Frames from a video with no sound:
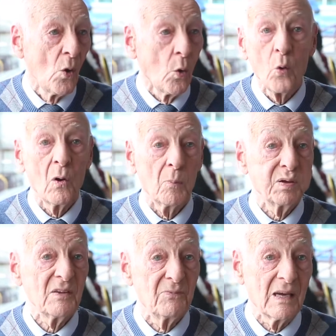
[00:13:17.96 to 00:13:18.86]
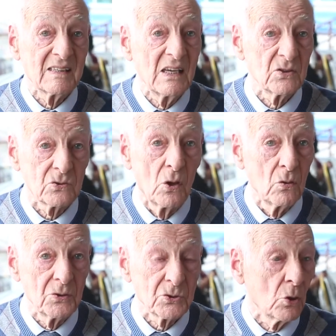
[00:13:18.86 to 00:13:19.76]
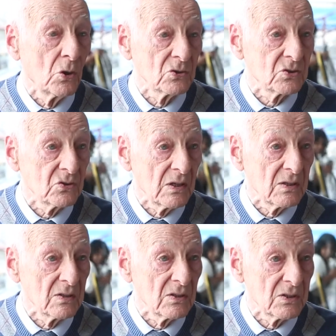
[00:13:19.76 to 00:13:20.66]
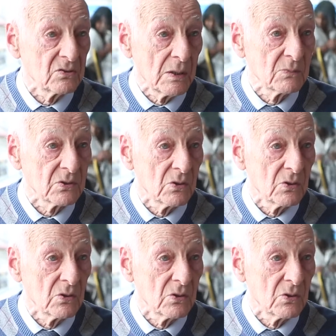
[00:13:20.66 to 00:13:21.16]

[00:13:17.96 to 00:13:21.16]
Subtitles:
Oh, I played against all the Scottish league teams.